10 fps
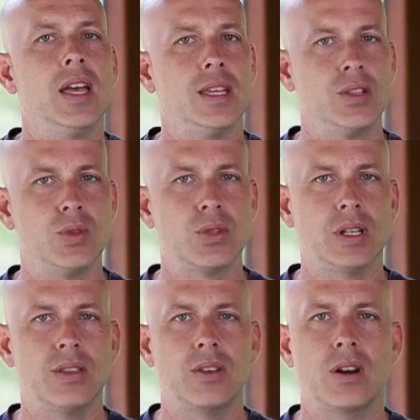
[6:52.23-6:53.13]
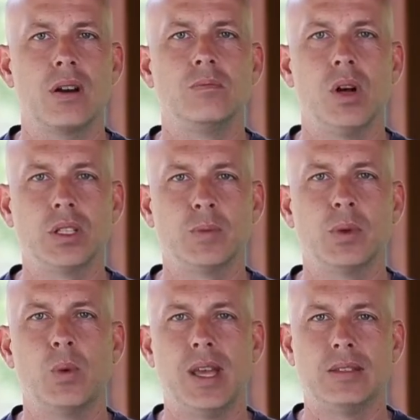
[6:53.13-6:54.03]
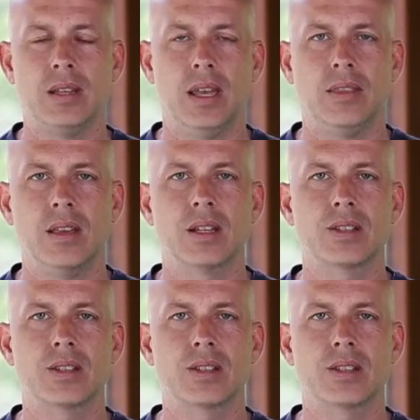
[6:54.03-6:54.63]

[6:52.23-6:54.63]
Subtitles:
And usually there are multiple ways to get there.